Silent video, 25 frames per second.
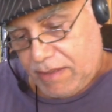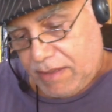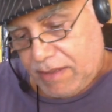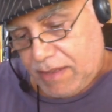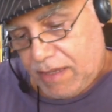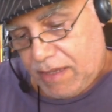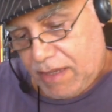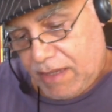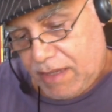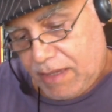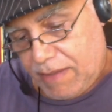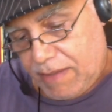
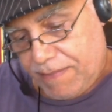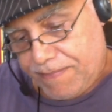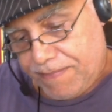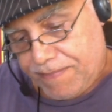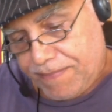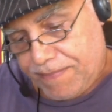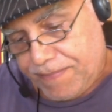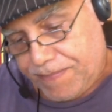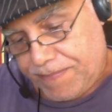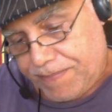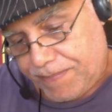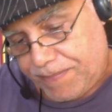
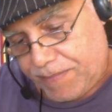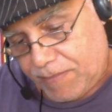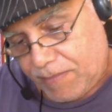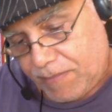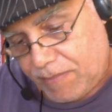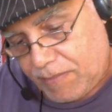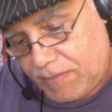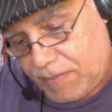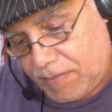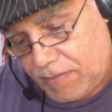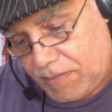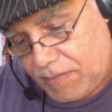And
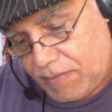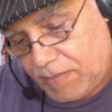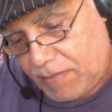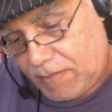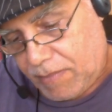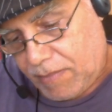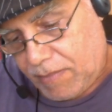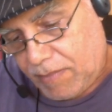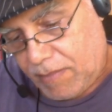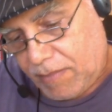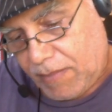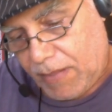
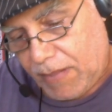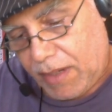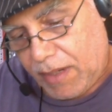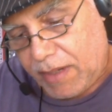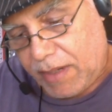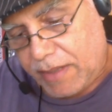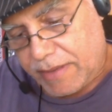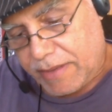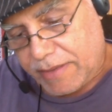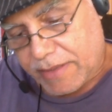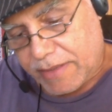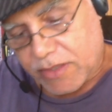
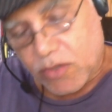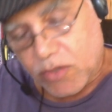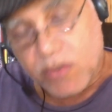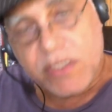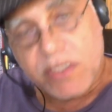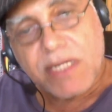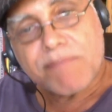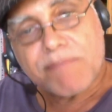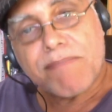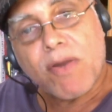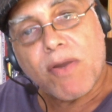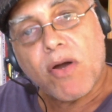so
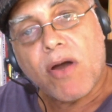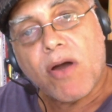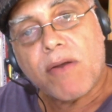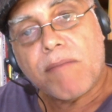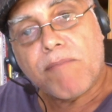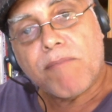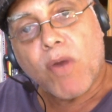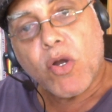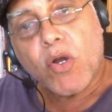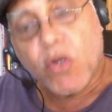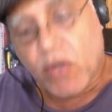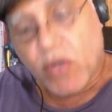it's a
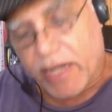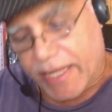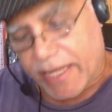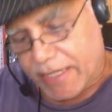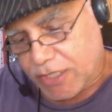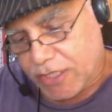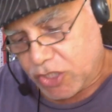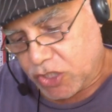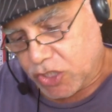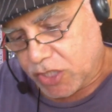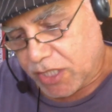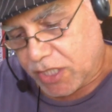
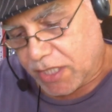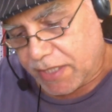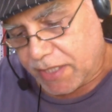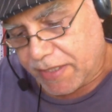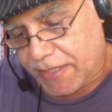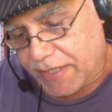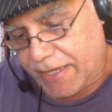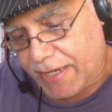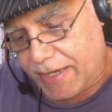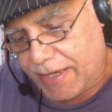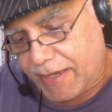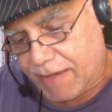monoculture
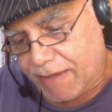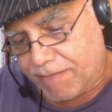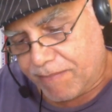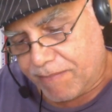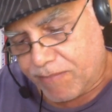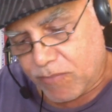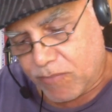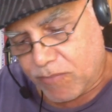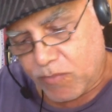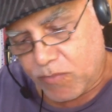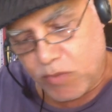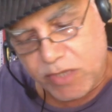
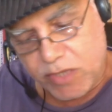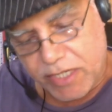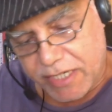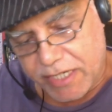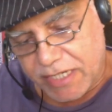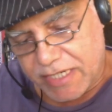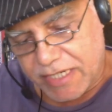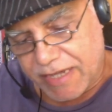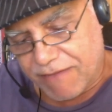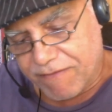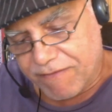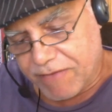with
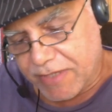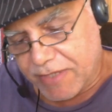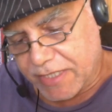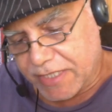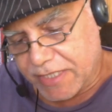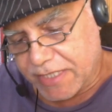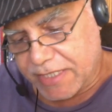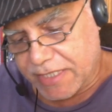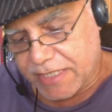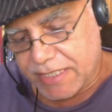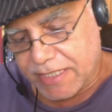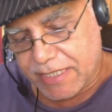little
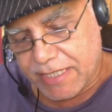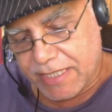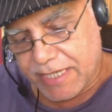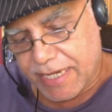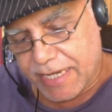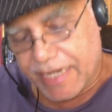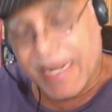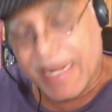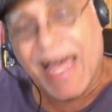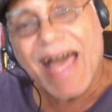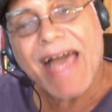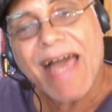diversity
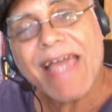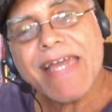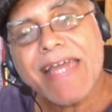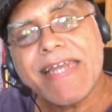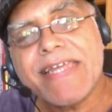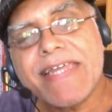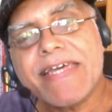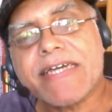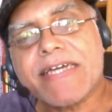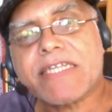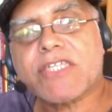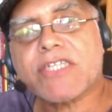and
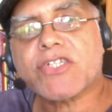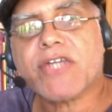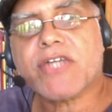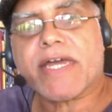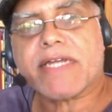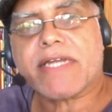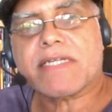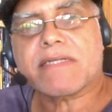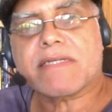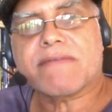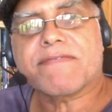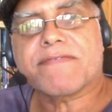highly
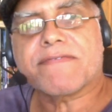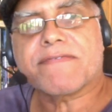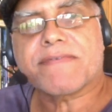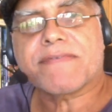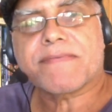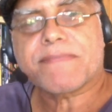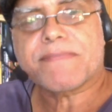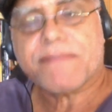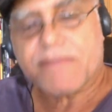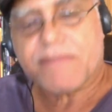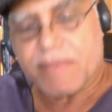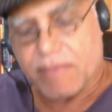extractive.
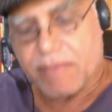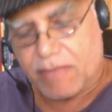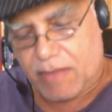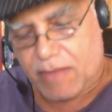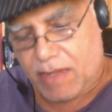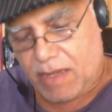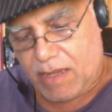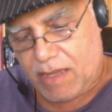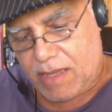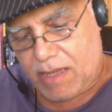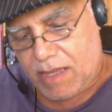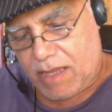
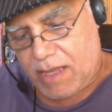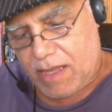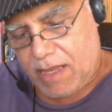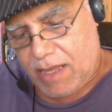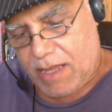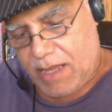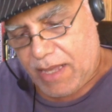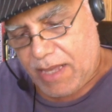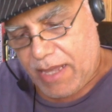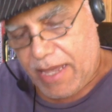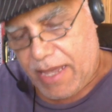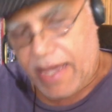
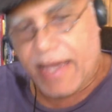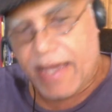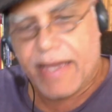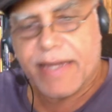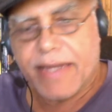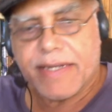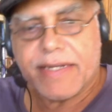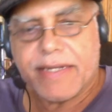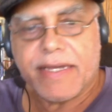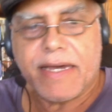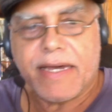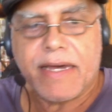
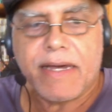And